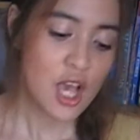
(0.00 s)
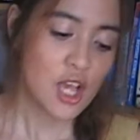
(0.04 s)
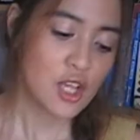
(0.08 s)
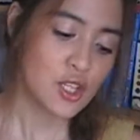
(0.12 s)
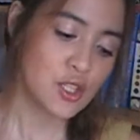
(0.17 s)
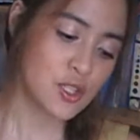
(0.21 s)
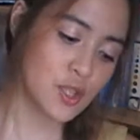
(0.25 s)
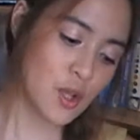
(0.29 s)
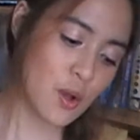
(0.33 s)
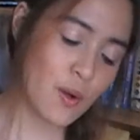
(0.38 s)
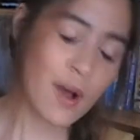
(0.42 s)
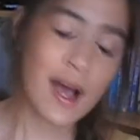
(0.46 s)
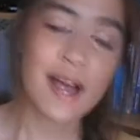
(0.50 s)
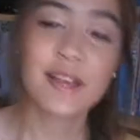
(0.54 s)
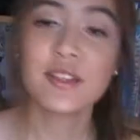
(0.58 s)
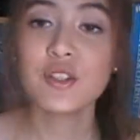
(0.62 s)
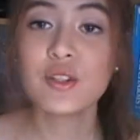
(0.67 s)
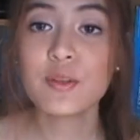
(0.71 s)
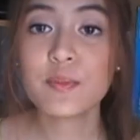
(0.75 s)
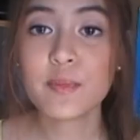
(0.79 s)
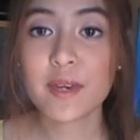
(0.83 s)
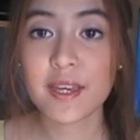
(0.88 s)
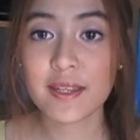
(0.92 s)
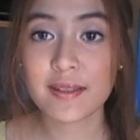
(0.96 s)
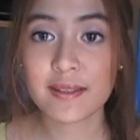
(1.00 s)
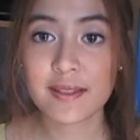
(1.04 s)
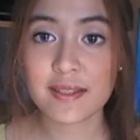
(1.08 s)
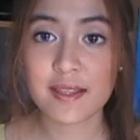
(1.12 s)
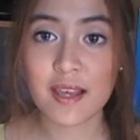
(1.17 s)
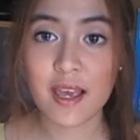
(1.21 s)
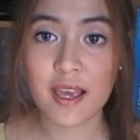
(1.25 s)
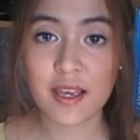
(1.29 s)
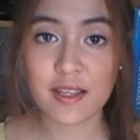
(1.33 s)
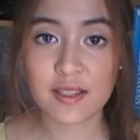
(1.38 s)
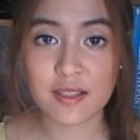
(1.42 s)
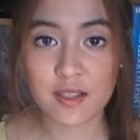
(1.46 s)
So as you may
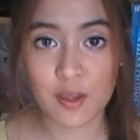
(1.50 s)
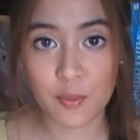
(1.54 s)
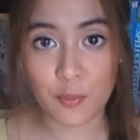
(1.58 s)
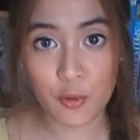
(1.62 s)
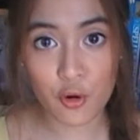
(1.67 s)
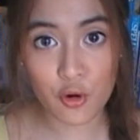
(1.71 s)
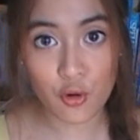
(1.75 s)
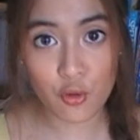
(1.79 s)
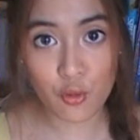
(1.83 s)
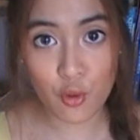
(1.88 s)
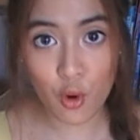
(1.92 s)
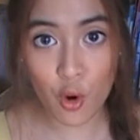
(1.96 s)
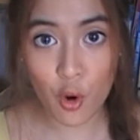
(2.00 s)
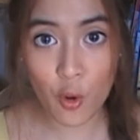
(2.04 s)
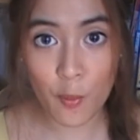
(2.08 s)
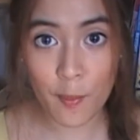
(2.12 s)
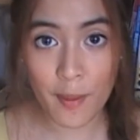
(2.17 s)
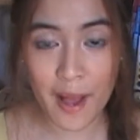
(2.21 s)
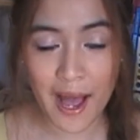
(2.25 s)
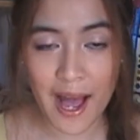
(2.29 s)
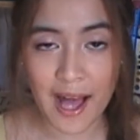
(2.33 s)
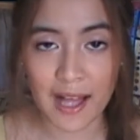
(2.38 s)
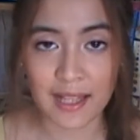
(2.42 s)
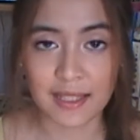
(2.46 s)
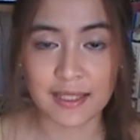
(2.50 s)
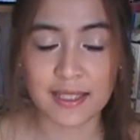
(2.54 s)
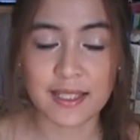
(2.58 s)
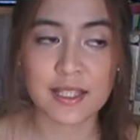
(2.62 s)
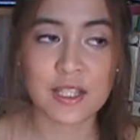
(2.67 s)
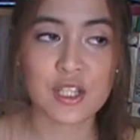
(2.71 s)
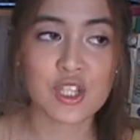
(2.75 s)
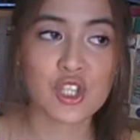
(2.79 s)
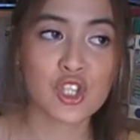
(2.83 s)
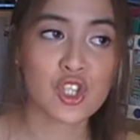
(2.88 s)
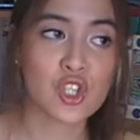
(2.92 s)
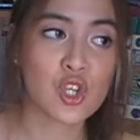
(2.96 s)
say, it's a pro
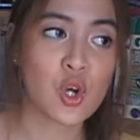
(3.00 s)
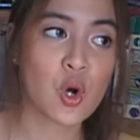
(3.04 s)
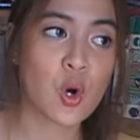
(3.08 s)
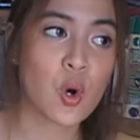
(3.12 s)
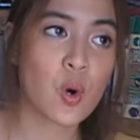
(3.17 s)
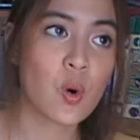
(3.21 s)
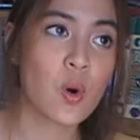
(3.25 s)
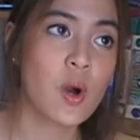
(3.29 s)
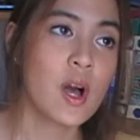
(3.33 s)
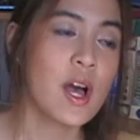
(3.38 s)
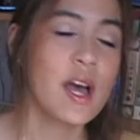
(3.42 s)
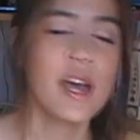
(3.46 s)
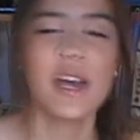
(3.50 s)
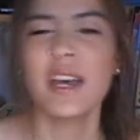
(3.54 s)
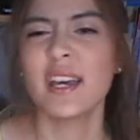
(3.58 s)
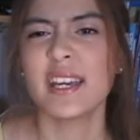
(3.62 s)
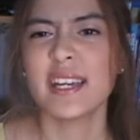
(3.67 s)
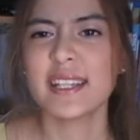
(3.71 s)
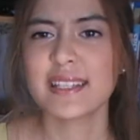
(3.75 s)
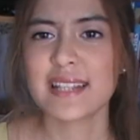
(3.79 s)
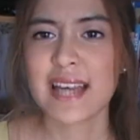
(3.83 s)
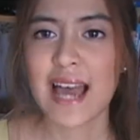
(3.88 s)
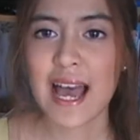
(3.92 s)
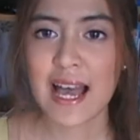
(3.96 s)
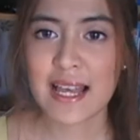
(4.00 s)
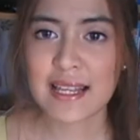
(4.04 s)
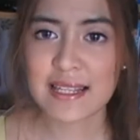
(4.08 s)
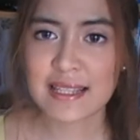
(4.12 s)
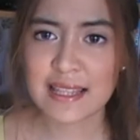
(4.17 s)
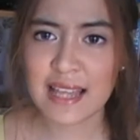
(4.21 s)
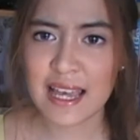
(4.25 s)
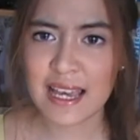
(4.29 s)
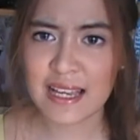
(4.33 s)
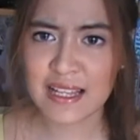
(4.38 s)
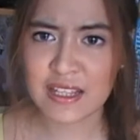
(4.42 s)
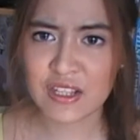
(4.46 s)
palette, so it has
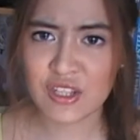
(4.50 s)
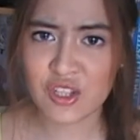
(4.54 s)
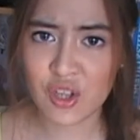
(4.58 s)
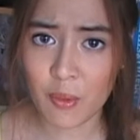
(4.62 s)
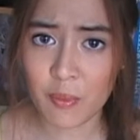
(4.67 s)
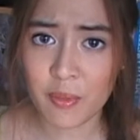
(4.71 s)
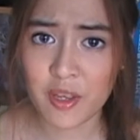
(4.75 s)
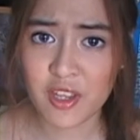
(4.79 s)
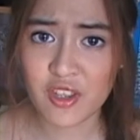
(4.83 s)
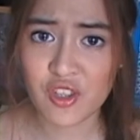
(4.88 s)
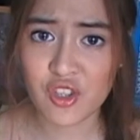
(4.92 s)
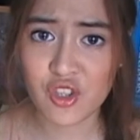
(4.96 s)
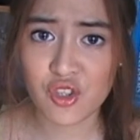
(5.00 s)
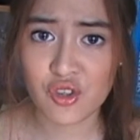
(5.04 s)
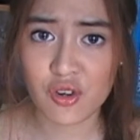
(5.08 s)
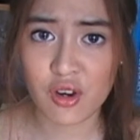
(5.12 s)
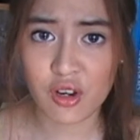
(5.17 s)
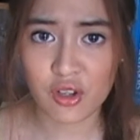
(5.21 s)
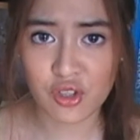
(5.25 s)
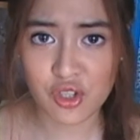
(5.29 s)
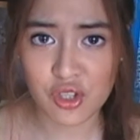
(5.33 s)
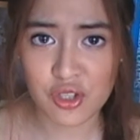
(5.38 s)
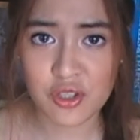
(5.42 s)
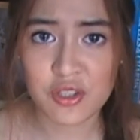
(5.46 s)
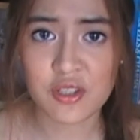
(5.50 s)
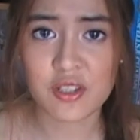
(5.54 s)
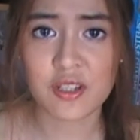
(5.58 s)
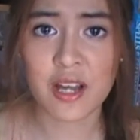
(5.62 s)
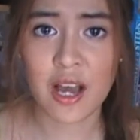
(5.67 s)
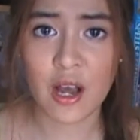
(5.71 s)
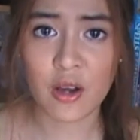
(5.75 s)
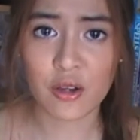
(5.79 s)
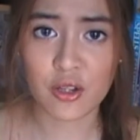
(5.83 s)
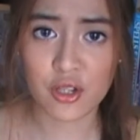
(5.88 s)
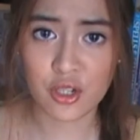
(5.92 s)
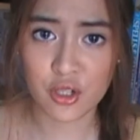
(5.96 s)
some instructions on
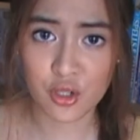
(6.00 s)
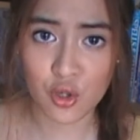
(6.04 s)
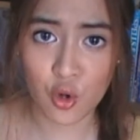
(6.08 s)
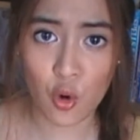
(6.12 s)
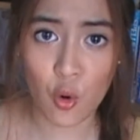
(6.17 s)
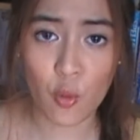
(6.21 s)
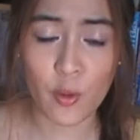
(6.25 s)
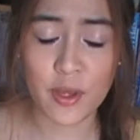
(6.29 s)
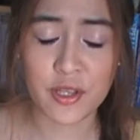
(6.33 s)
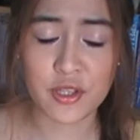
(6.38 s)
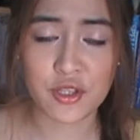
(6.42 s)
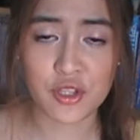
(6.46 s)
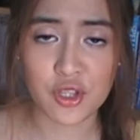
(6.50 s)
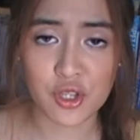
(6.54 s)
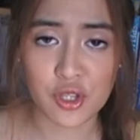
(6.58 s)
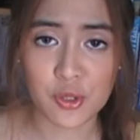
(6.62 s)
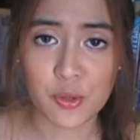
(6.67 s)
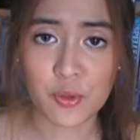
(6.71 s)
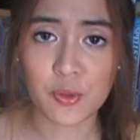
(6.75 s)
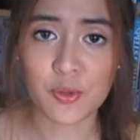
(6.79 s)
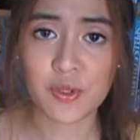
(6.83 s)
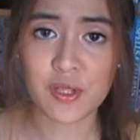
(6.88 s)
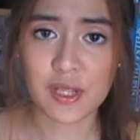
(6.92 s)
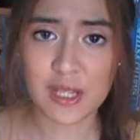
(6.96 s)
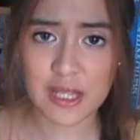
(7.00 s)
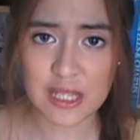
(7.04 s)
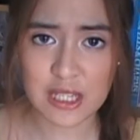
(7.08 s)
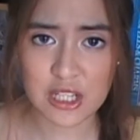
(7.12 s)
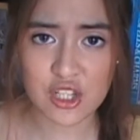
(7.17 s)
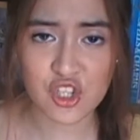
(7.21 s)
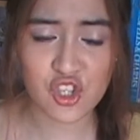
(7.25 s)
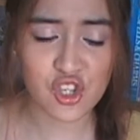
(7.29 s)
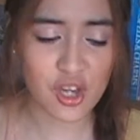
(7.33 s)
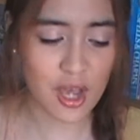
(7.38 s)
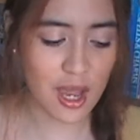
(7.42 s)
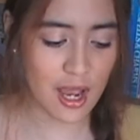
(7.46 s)
how you're going to use
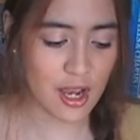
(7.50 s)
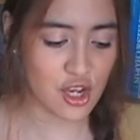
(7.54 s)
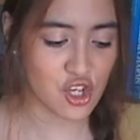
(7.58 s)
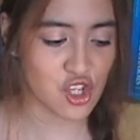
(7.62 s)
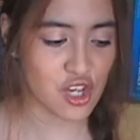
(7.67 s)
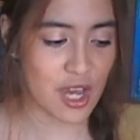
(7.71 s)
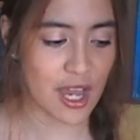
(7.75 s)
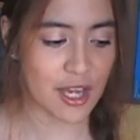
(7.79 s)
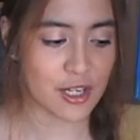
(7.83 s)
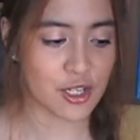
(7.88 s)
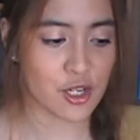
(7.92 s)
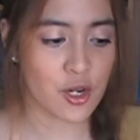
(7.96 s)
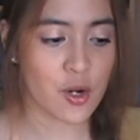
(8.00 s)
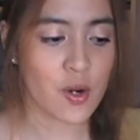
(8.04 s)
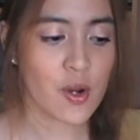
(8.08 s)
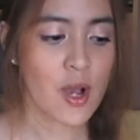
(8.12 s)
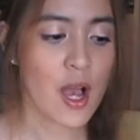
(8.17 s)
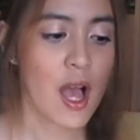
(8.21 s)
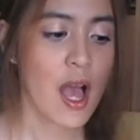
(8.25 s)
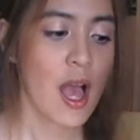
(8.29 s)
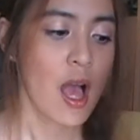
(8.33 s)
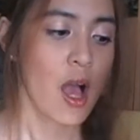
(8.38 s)
each eyeshadow.